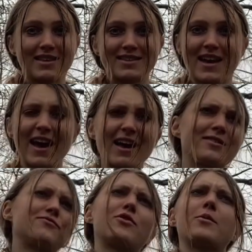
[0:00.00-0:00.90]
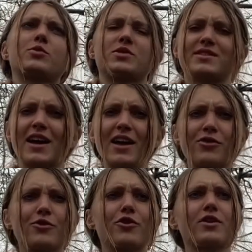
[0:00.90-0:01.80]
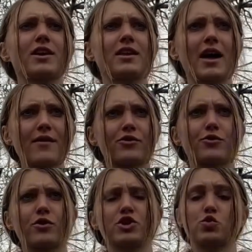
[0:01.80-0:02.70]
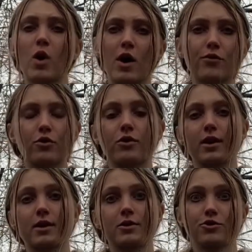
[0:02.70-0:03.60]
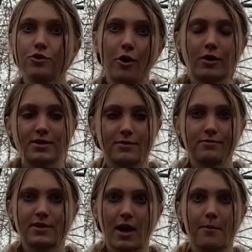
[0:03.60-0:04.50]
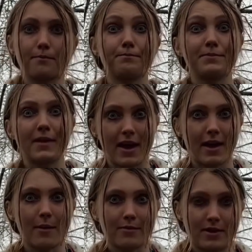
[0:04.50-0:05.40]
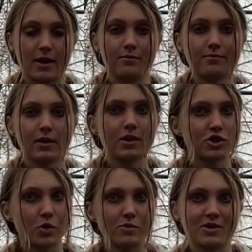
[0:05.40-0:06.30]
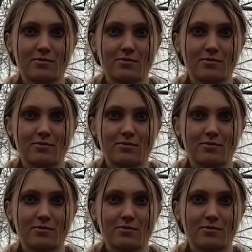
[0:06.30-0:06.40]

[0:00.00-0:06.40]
It was 10:30, 11:30, 12:30 New York time, a.m. then. So it was